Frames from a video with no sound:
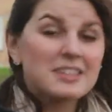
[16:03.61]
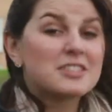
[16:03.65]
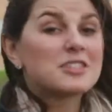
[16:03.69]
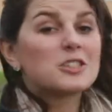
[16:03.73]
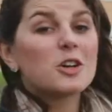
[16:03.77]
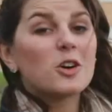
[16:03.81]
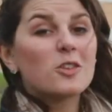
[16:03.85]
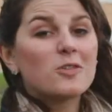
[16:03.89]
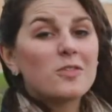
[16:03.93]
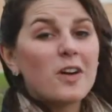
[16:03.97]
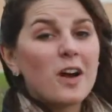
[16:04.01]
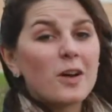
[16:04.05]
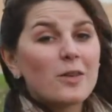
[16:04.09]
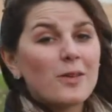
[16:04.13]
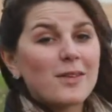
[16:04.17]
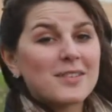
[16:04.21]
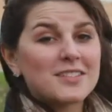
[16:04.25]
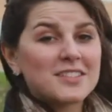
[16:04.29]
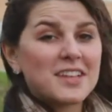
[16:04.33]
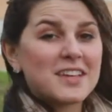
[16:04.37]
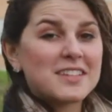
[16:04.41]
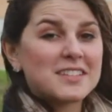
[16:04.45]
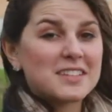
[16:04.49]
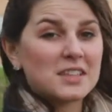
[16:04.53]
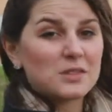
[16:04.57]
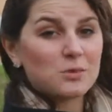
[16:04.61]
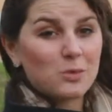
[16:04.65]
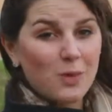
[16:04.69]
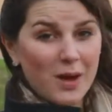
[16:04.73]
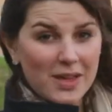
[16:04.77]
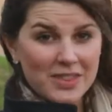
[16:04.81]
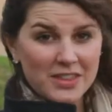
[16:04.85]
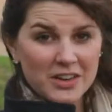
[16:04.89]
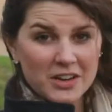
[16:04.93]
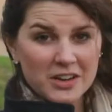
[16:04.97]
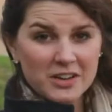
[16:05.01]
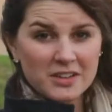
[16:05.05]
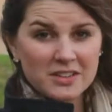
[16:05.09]
So far we've tested
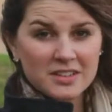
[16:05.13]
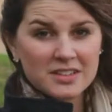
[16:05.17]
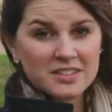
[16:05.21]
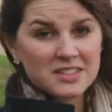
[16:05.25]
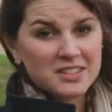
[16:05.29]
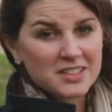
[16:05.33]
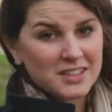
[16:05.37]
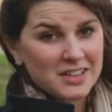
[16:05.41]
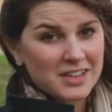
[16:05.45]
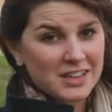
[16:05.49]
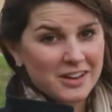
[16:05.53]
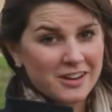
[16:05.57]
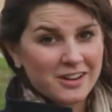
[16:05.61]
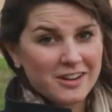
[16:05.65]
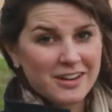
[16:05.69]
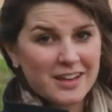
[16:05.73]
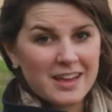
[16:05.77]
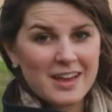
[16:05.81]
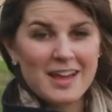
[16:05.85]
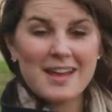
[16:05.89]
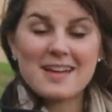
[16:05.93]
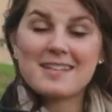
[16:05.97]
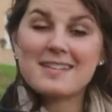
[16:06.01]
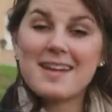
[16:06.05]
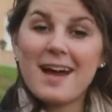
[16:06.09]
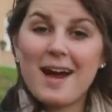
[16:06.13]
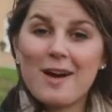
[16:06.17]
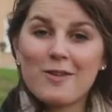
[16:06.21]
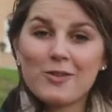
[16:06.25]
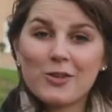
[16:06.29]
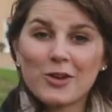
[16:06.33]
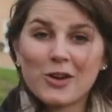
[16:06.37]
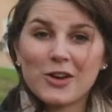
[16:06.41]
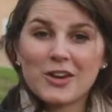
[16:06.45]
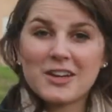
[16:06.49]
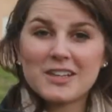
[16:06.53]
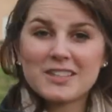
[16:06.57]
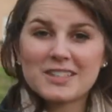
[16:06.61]
weather, security, and now
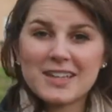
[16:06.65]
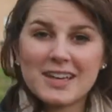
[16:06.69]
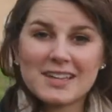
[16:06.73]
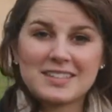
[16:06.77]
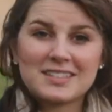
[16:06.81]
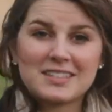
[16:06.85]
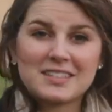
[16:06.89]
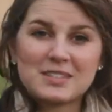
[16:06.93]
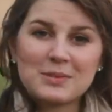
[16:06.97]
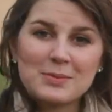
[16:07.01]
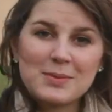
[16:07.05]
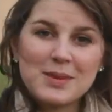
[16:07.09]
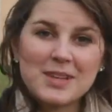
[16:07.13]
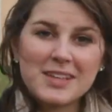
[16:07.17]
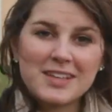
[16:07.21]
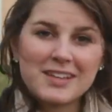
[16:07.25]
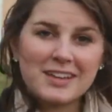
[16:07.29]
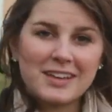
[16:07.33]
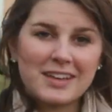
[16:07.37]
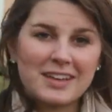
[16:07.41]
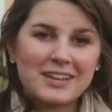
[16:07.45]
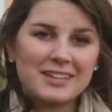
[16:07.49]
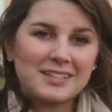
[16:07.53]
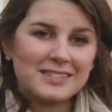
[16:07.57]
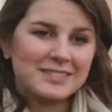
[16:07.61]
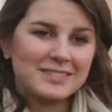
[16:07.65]
we're going to test stability.